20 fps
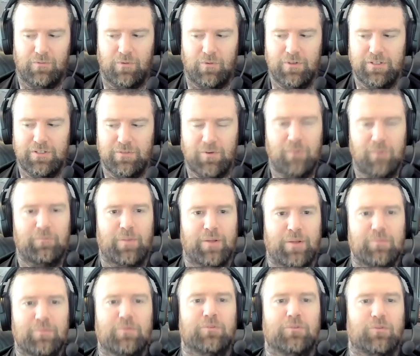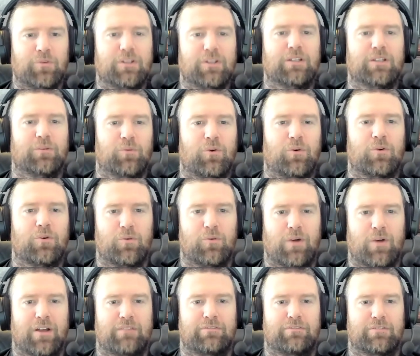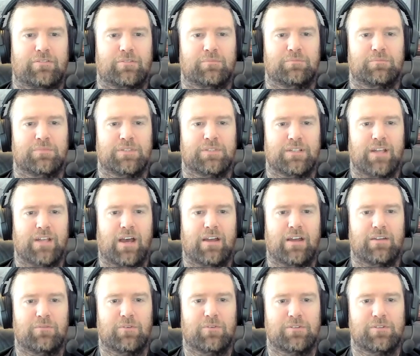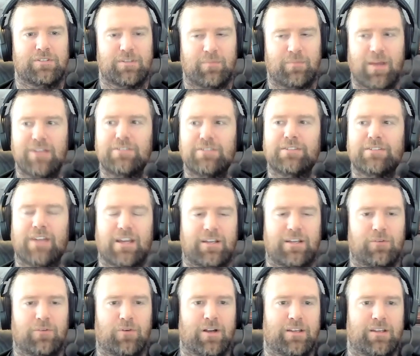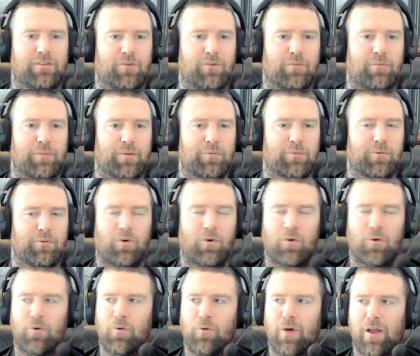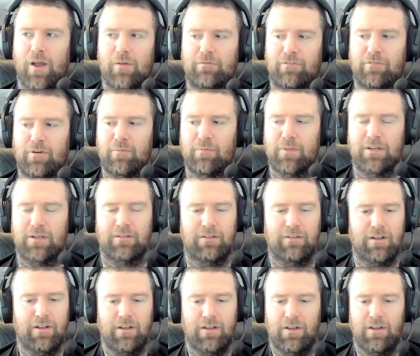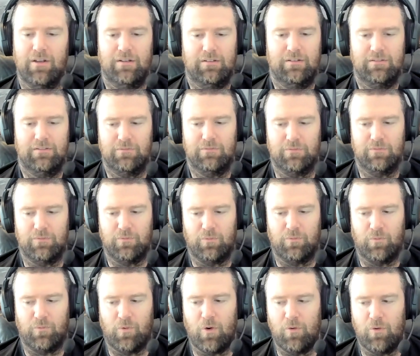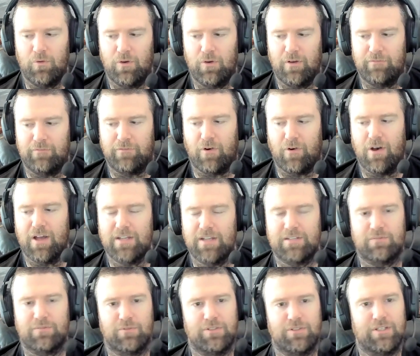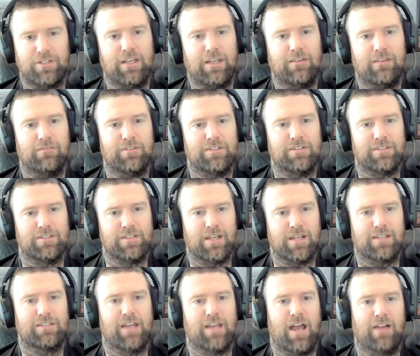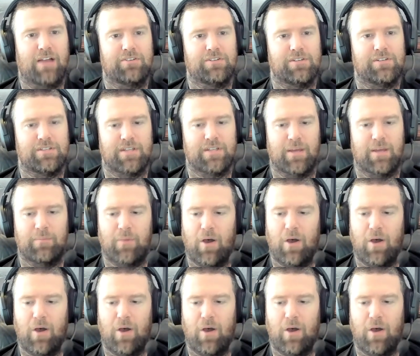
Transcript: What do you want people to really walk away from today? What's the major takeaway you want people to walk away from, and what advice would you give as next action step?